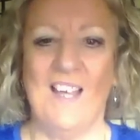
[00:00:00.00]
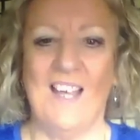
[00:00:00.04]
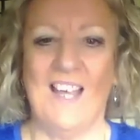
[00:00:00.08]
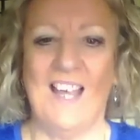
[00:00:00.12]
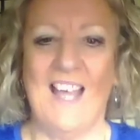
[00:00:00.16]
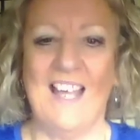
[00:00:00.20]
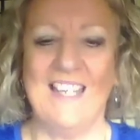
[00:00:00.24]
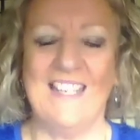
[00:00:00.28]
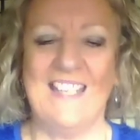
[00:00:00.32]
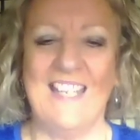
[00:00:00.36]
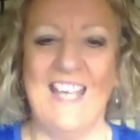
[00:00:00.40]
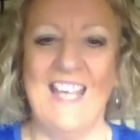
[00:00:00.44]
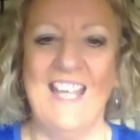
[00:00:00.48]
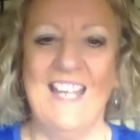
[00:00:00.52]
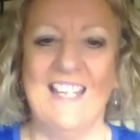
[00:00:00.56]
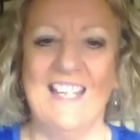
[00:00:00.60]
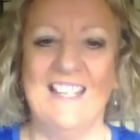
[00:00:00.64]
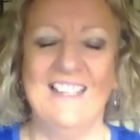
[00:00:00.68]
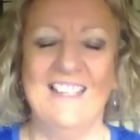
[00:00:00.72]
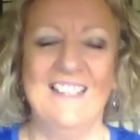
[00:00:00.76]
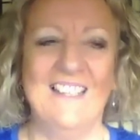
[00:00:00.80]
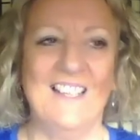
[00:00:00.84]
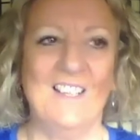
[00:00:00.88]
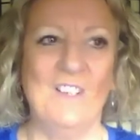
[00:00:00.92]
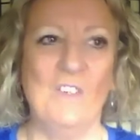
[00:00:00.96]

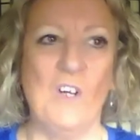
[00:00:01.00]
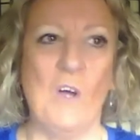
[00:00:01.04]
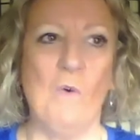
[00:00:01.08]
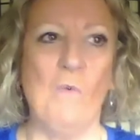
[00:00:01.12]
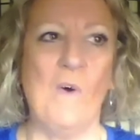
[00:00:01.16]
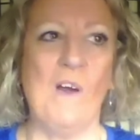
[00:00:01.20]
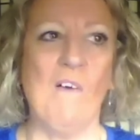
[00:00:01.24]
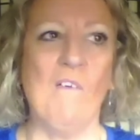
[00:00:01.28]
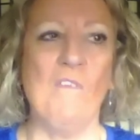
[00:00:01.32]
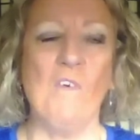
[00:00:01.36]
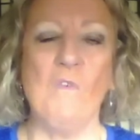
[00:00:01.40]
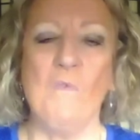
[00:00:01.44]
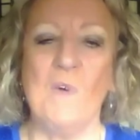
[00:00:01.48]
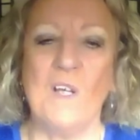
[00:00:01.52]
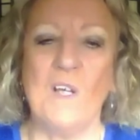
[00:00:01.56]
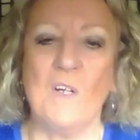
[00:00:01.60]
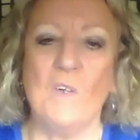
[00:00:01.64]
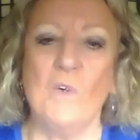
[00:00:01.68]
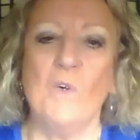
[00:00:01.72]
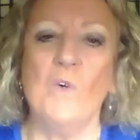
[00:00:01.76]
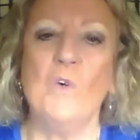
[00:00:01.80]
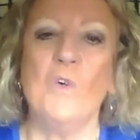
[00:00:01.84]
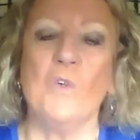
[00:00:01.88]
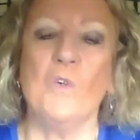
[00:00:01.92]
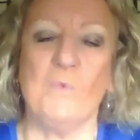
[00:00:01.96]
again, wherever we
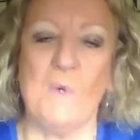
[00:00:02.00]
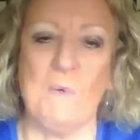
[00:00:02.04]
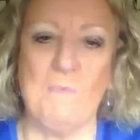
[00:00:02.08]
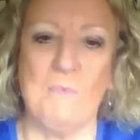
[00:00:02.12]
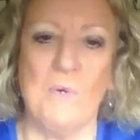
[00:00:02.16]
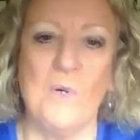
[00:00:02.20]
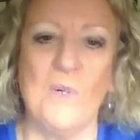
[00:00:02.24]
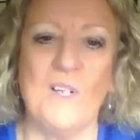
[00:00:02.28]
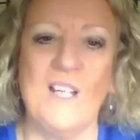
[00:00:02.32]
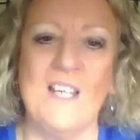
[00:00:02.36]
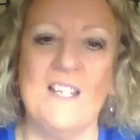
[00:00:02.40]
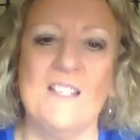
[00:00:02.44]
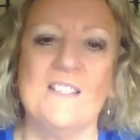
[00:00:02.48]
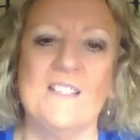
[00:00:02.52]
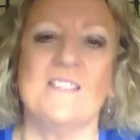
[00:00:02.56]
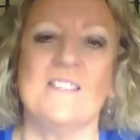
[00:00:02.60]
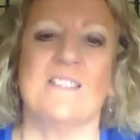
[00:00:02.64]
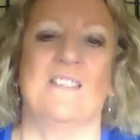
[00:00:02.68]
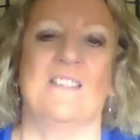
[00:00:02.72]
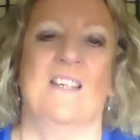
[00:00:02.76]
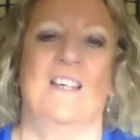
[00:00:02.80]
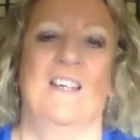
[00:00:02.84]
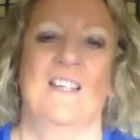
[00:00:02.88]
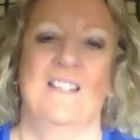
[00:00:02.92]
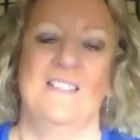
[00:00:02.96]
could, we put his
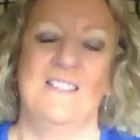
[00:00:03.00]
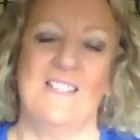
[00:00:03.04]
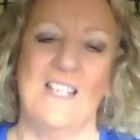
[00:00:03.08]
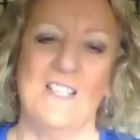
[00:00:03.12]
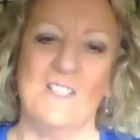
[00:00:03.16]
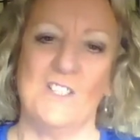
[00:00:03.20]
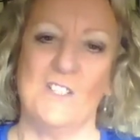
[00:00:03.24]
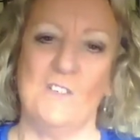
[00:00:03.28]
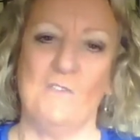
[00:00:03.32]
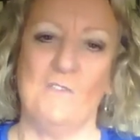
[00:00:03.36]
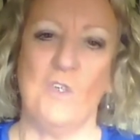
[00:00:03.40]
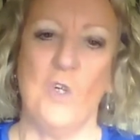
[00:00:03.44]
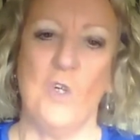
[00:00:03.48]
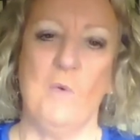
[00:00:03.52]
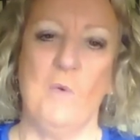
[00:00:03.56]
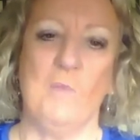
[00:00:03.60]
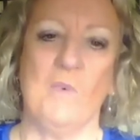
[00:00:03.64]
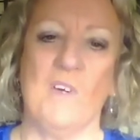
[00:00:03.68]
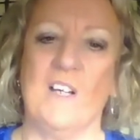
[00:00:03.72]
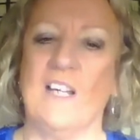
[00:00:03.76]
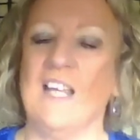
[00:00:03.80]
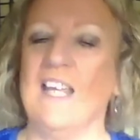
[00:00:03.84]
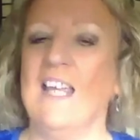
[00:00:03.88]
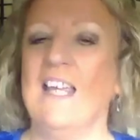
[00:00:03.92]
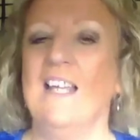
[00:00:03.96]
sense of humour
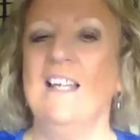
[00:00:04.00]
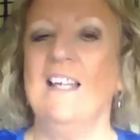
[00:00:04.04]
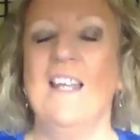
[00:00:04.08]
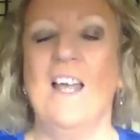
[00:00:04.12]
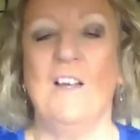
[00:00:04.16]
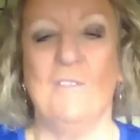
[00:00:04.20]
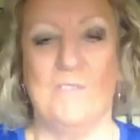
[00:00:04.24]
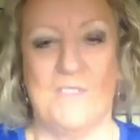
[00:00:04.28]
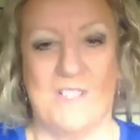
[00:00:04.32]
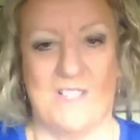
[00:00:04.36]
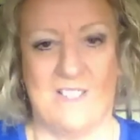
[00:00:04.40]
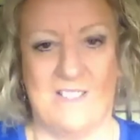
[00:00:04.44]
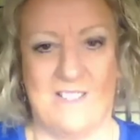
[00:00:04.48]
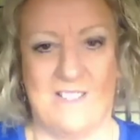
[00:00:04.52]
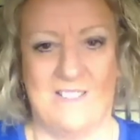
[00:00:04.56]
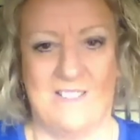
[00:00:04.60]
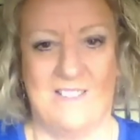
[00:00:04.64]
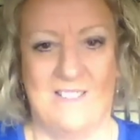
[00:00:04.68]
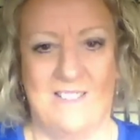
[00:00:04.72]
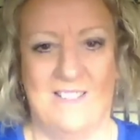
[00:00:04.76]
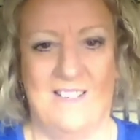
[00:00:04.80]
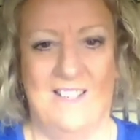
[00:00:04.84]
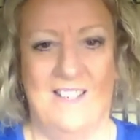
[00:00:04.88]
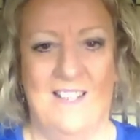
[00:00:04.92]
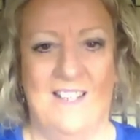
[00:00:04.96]
in it. He loved it.
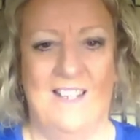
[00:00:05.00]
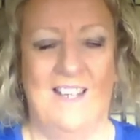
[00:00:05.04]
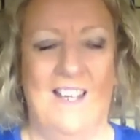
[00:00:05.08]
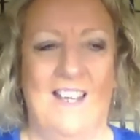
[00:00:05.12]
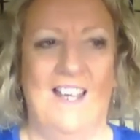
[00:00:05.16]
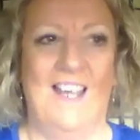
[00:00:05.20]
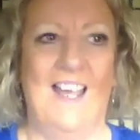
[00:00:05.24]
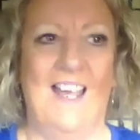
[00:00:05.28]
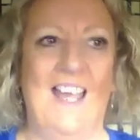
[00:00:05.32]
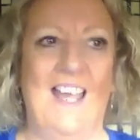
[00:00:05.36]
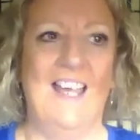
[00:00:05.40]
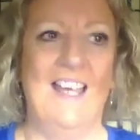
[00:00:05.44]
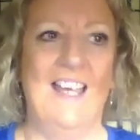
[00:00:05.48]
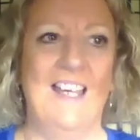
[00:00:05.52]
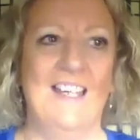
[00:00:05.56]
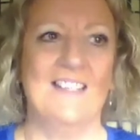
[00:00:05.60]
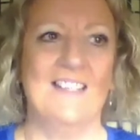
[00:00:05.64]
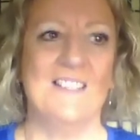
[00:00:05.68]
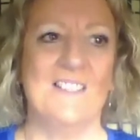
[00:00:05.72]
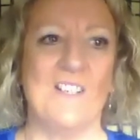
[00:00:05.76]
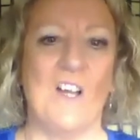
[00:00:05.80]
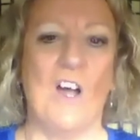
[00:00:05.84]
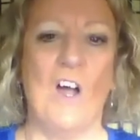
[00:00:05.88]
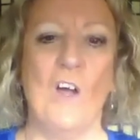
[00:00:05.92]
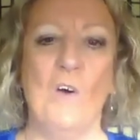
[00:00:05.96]

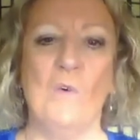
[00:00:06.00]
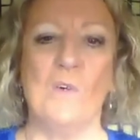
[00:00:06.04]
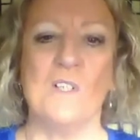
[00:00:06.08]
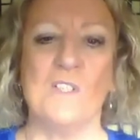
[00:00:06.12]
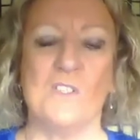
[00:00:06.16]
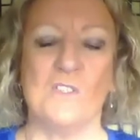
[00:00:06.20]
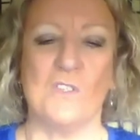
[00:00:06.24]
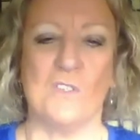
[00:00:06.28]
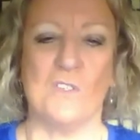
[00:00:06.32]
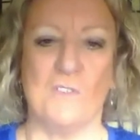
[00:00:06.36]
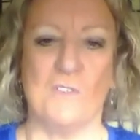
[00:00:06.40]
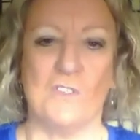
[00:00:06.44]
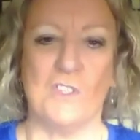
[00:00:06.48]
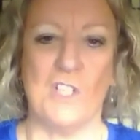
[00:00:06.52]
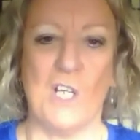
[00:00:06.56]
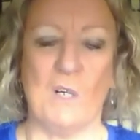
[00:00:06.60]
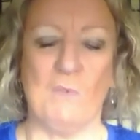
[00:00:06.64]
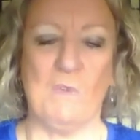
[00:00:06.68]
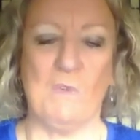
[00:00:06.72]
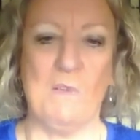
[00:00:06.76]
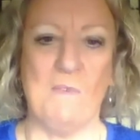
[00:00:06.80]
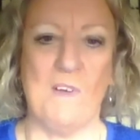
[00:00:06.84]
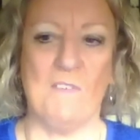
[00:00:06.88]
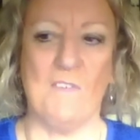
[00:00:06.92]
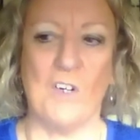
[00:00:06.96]
And I always sort of check
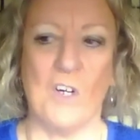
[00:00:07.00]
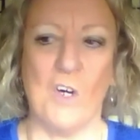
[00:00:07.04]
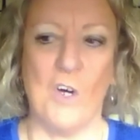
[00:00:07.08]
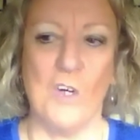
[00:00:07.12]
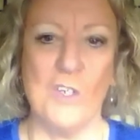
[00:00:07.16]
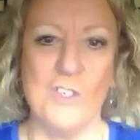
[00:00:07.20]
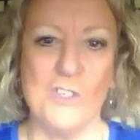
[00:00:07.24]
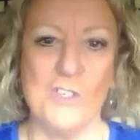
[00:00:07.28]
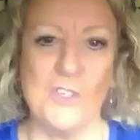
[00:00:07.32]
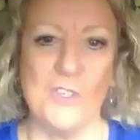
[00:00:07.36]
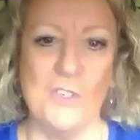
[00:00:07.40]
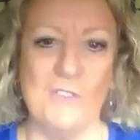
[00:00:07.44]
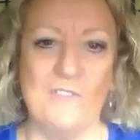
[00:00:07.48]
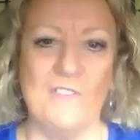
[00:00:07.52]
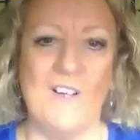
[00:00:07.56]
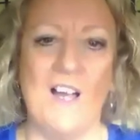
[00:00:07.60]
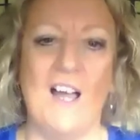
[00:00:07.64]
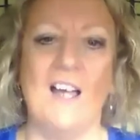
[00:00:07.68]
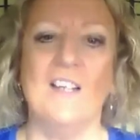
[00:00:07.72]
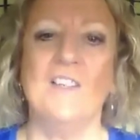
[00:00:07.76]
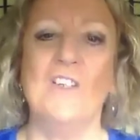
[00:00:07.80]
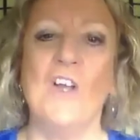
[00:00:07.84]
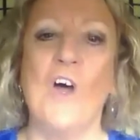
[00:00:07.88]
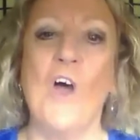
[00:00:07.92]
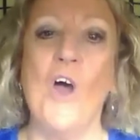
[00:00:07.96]
with him, have I gone too
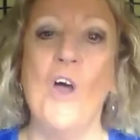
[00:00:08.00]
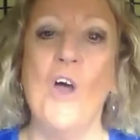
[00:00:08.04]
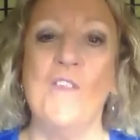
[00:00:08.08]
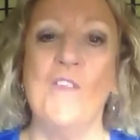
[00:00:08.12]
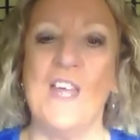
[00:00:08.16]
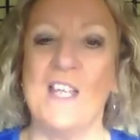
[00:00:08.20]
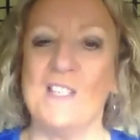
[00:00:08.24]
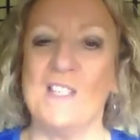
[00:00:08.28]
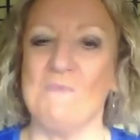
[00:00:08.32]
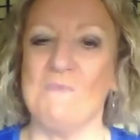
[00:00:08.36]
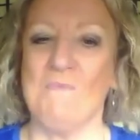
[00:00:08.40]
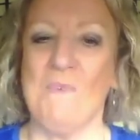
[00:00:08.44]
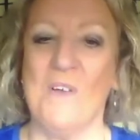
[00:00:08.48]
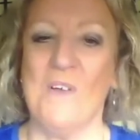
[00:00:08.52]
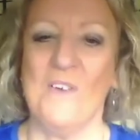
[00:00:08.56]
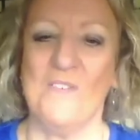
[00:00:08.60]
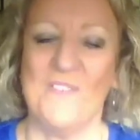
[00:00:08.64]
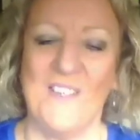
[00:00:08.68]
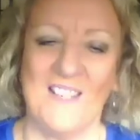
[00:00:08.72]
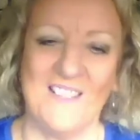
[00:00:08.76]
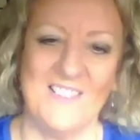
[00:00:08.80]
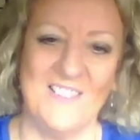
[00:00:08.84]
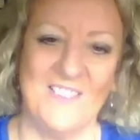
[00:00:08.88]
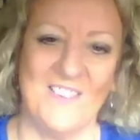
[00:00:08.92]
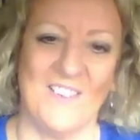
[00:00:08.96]
far? No, that's
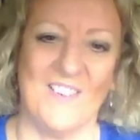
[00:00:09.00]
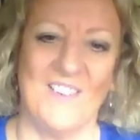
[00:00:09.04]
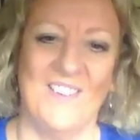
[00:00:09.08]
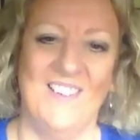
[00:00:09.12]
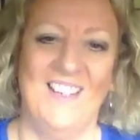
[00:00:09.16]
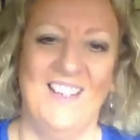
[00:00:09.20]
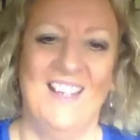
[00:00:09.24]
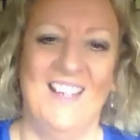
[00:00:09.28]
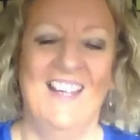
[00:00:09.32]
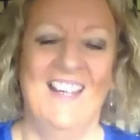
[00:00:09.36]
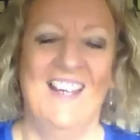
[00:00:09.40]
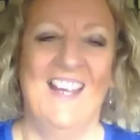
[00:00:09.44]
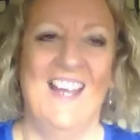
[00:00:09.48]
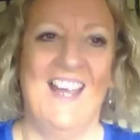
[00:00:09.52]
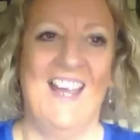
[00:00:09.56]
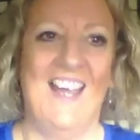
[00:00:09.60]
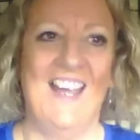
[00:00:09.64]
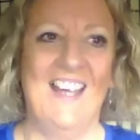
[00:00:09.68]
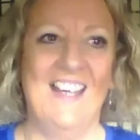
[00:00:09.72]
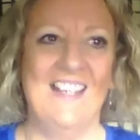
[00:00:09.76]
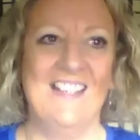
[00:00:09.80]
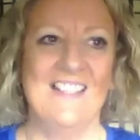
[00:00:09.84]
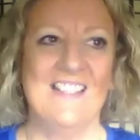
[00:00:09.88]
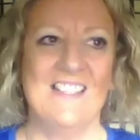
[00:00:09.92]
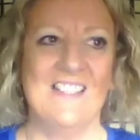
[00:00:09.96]
perfect, you know.
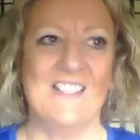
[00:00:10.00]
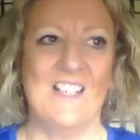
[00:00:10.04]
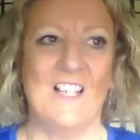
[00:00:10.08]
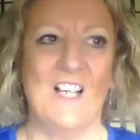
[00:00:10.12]
And